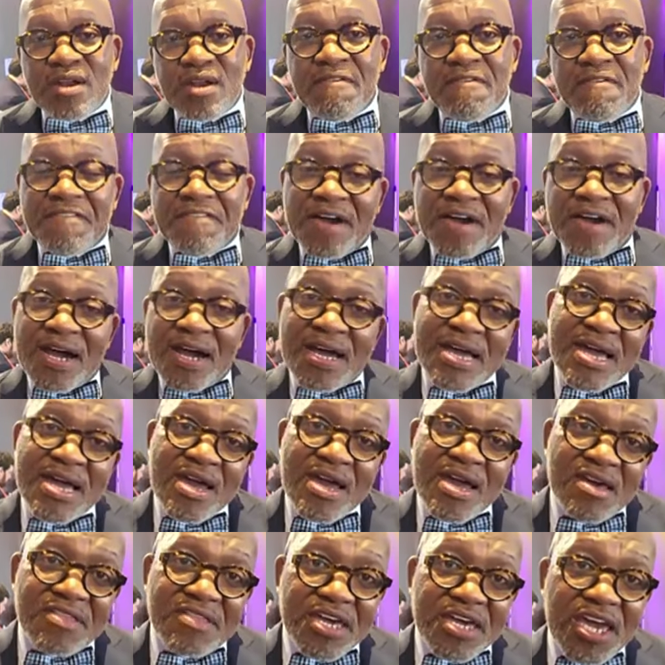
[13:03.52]
of uh,
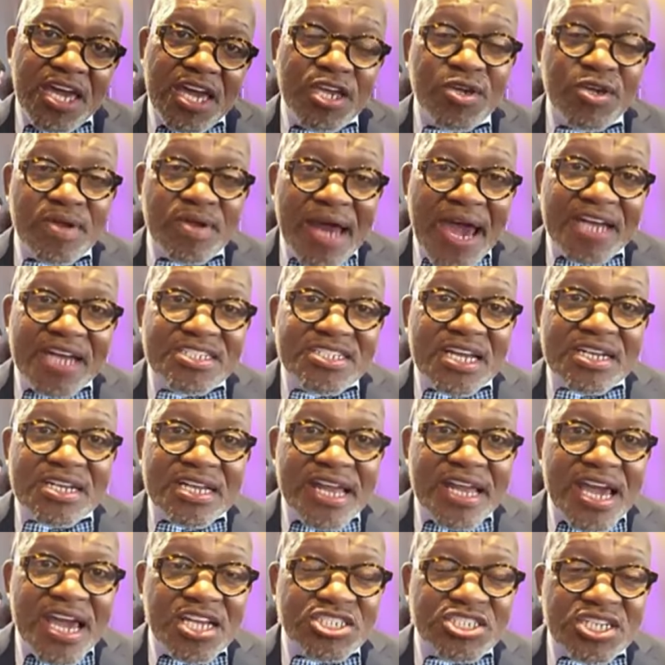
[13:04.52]
the United
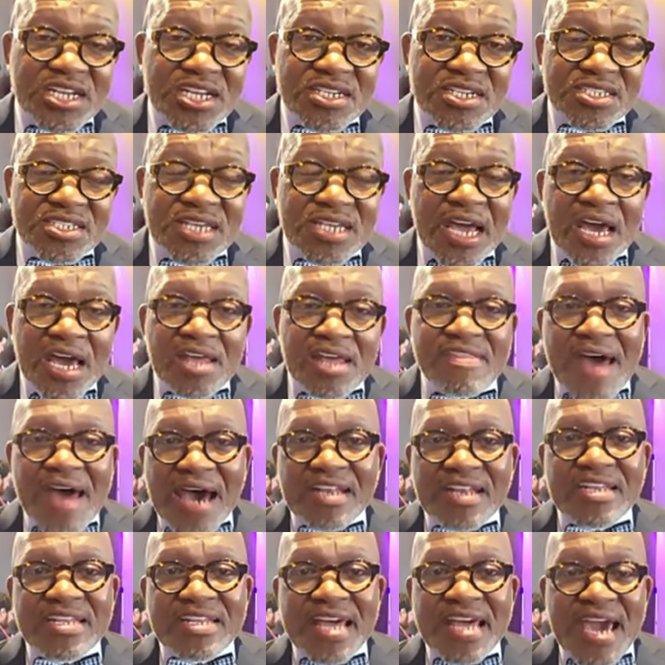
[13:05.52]
Nations.
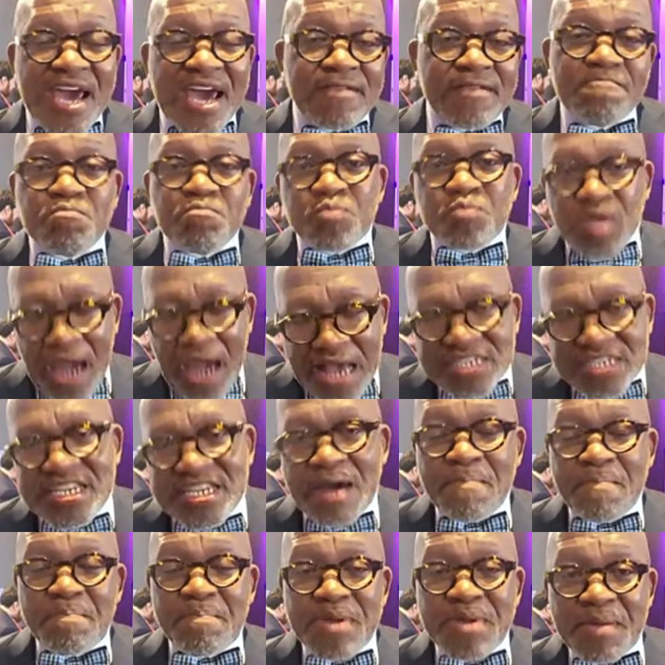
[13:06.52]
That then,
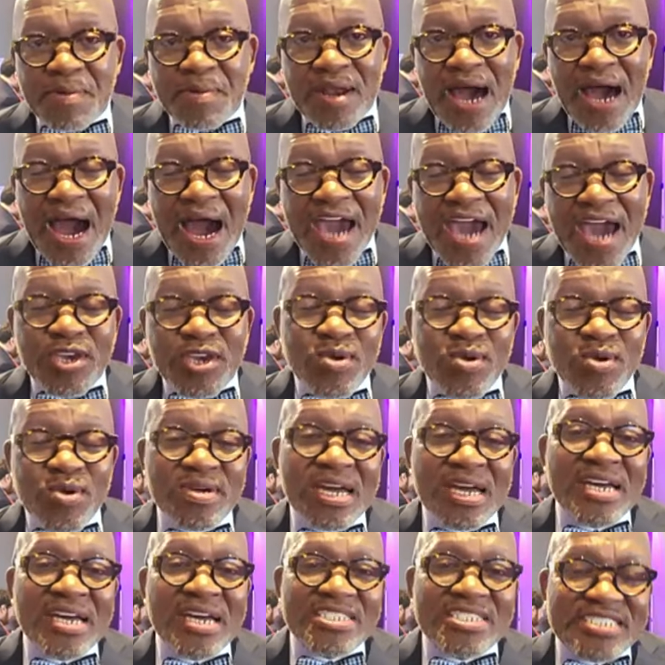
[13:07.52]
some people argue,
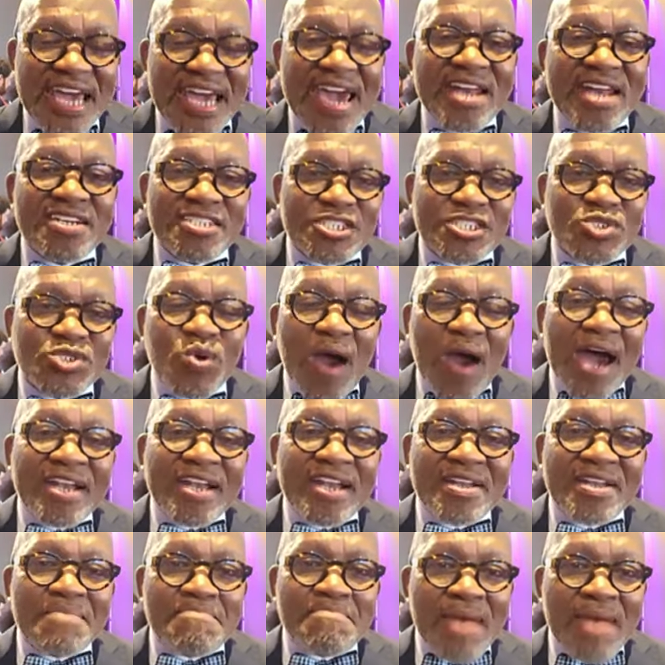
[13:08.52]
tends to
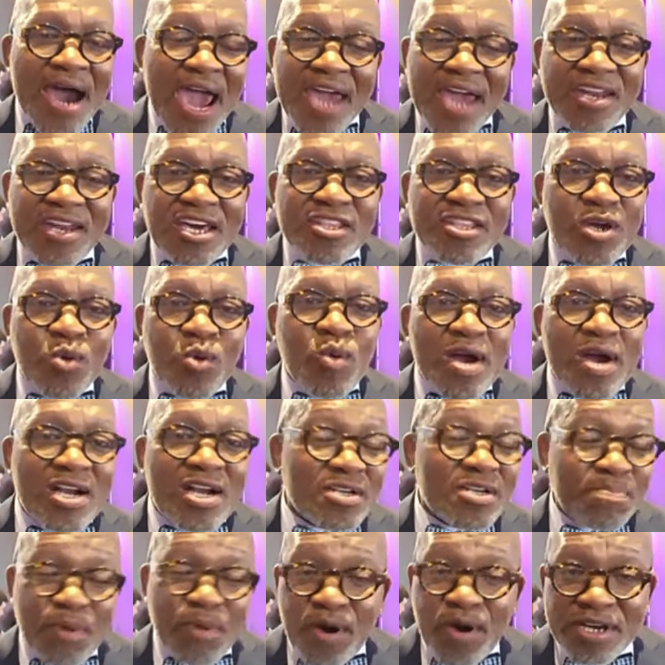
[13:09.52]
undermine the
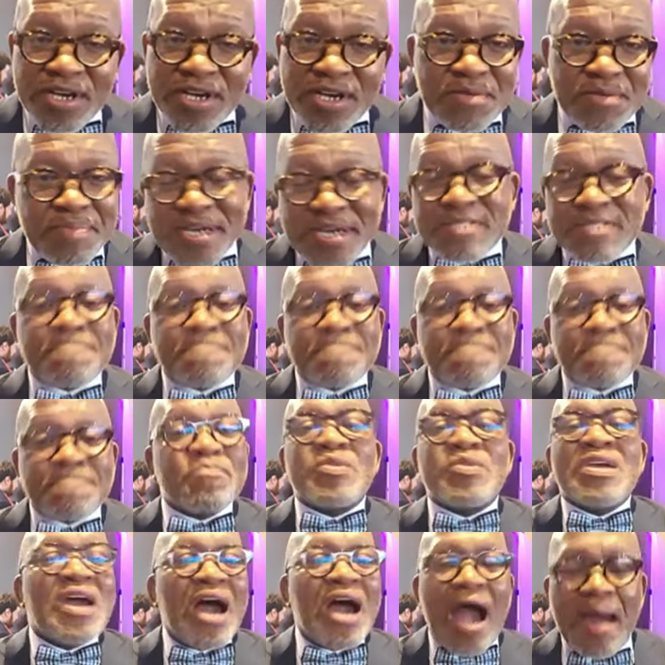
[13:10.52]
world body. But
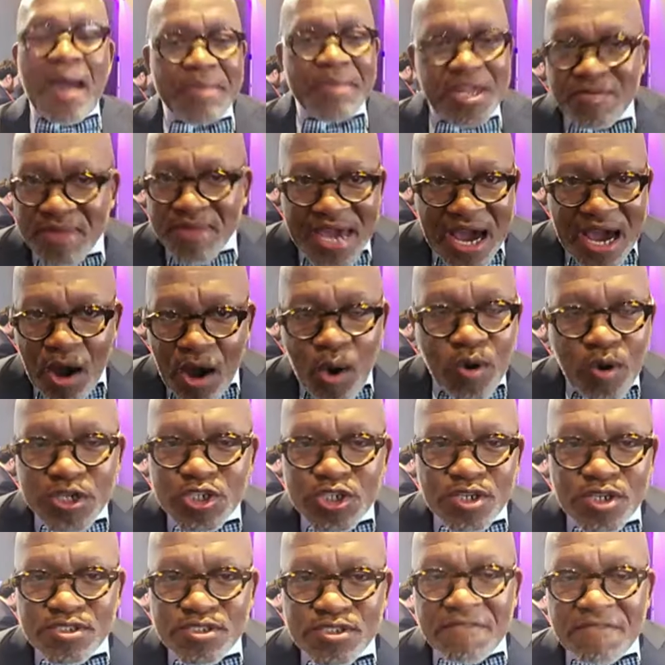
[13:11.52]
I mean, there are all
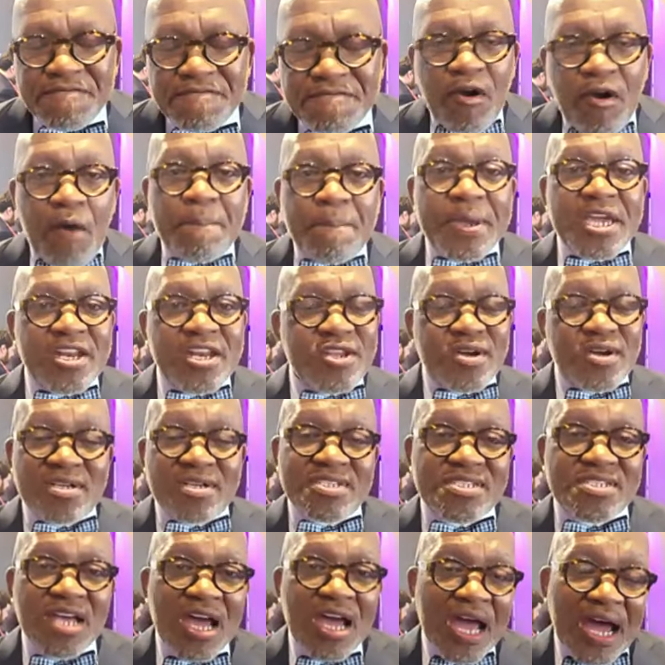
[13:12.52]
sorts of
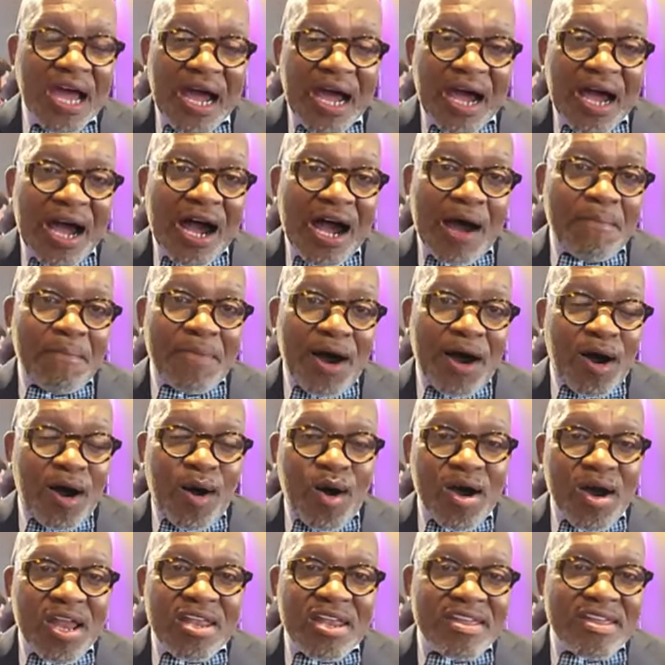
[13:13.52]
opinions um,
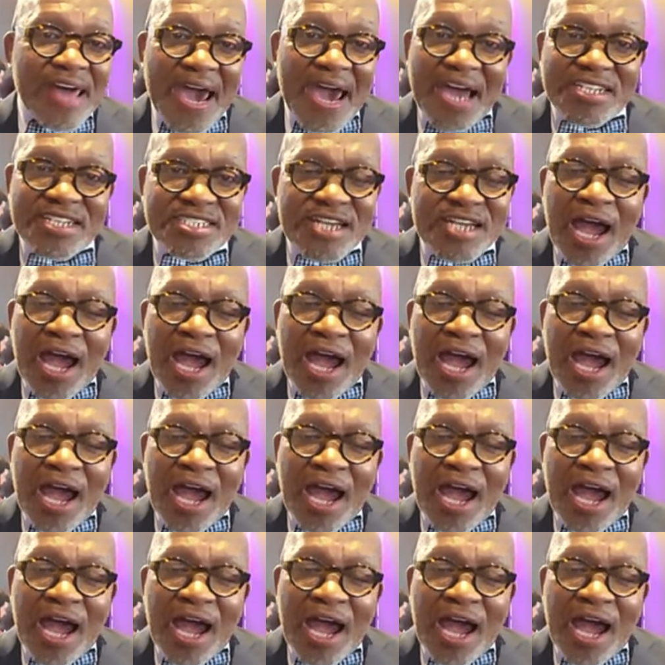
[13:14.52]
on that.